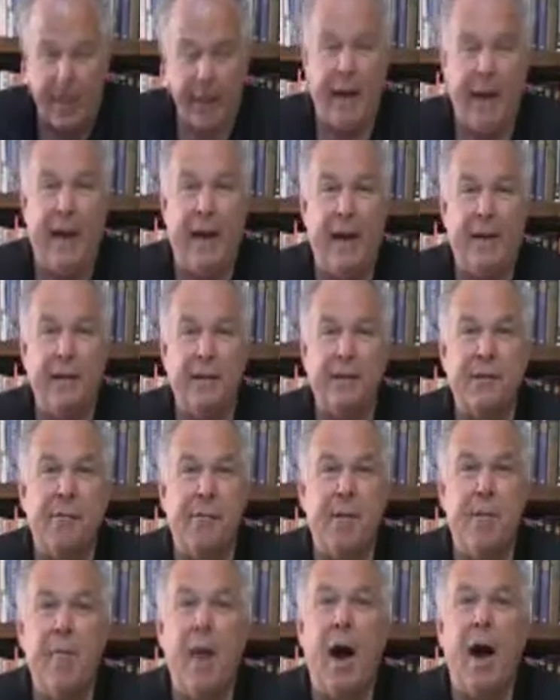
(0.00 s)
and just
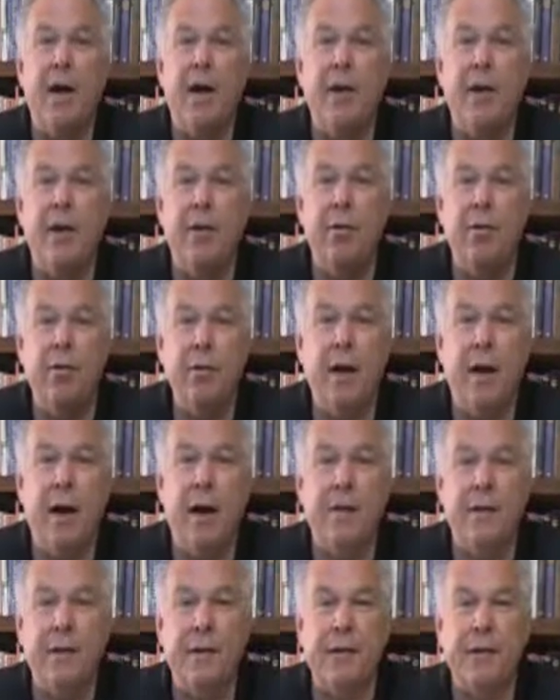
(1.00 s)
remind you
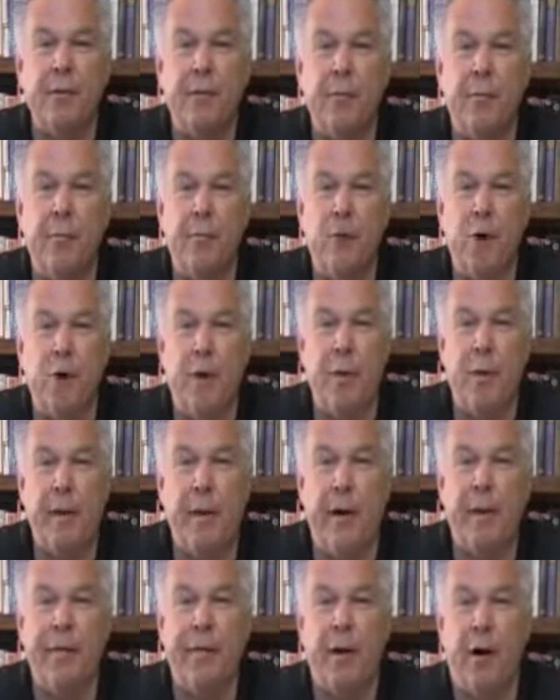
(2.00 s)
of the Zoom room
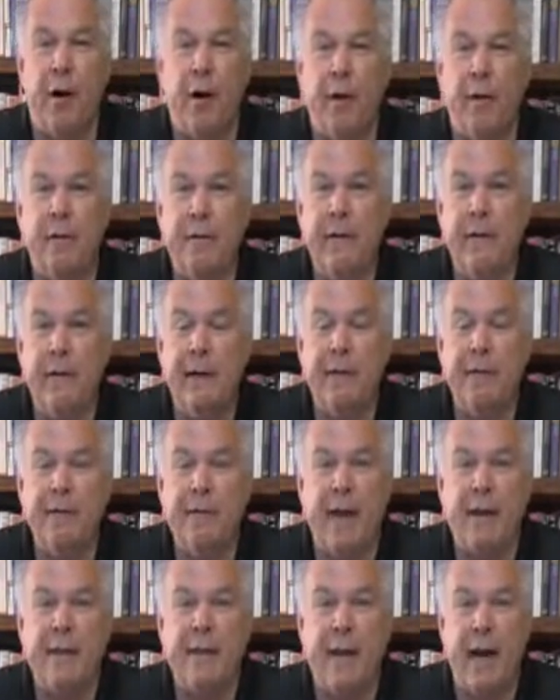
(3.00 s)
if you're
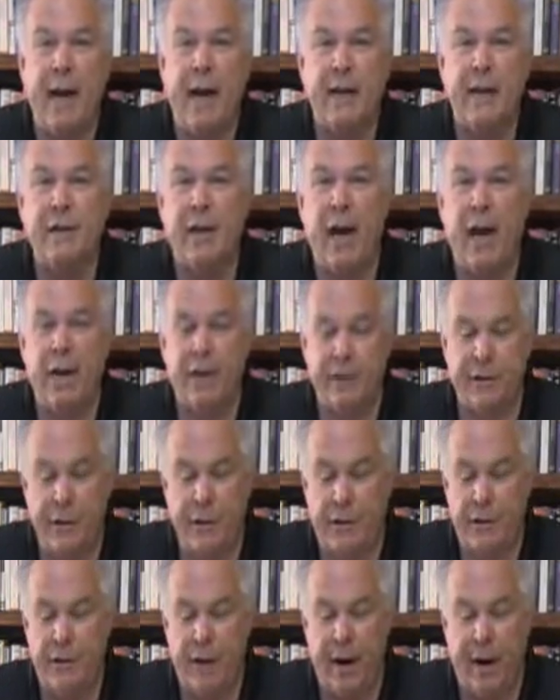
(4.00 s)
facing any
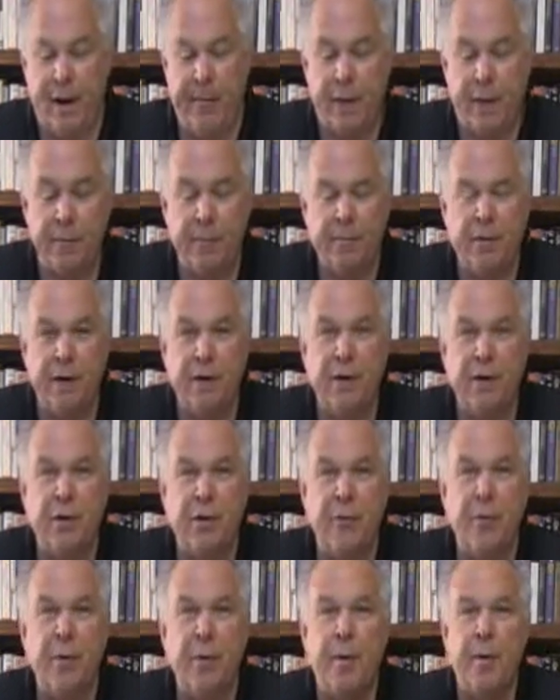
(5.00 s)
challenges or whatever, the
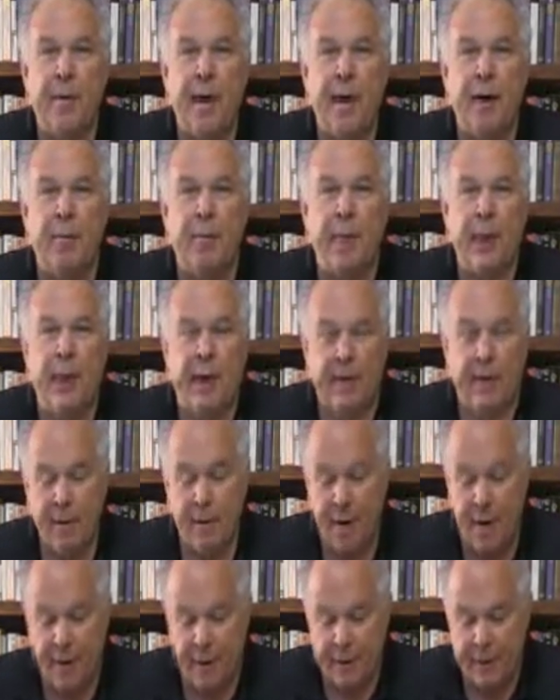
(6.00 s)
Zoom room that'll be
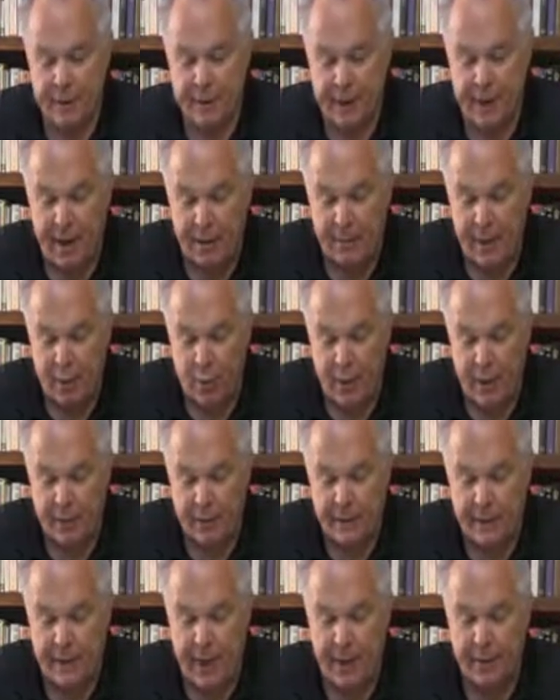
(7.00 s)
this coming
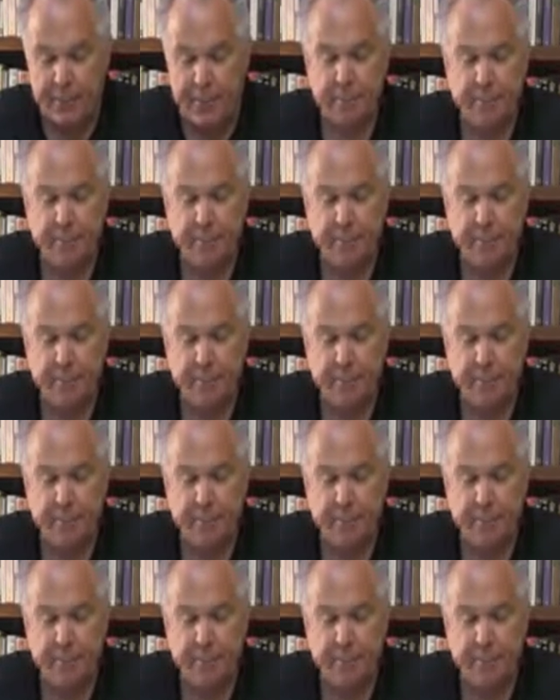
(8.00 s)
Wednesday.